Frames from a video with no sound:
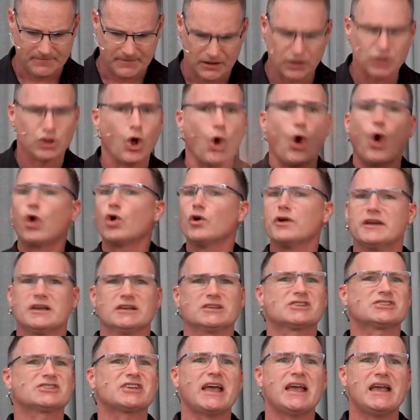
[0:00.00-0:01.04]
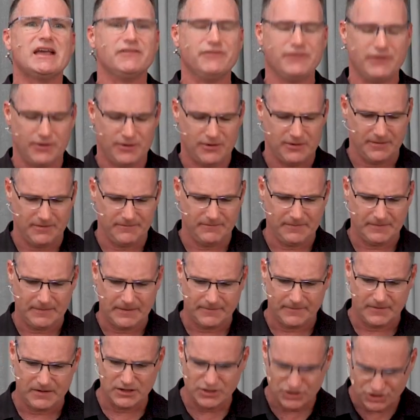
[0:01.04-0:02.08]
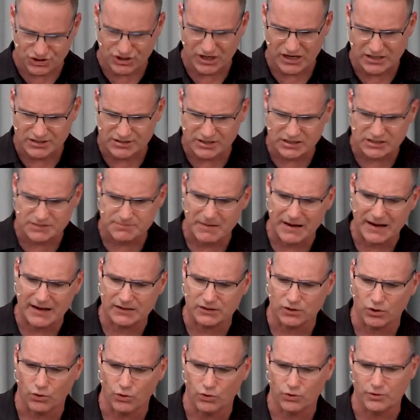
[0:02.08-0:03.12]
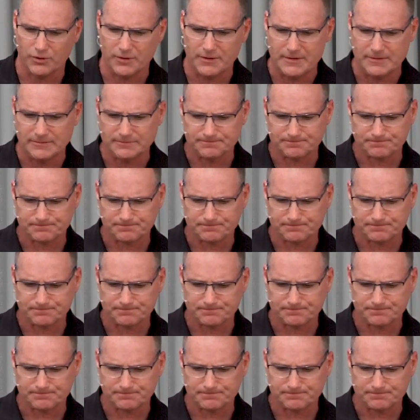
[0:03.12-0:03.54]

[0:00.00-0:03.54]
Glorious Savior is Jesus, my Lord.